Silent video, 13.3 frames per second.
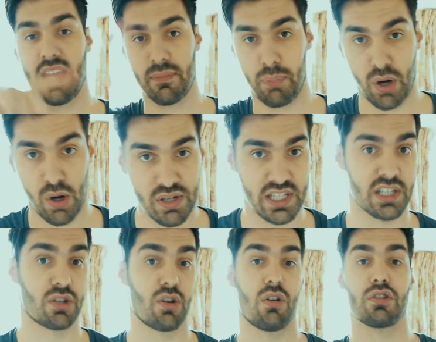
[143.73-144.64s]

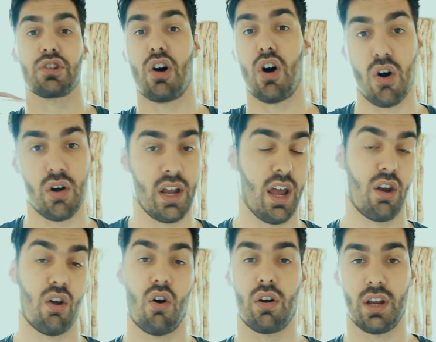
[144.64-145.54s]
process goes on and
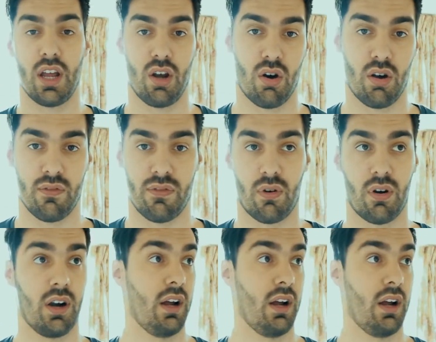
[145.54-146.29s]
on and on for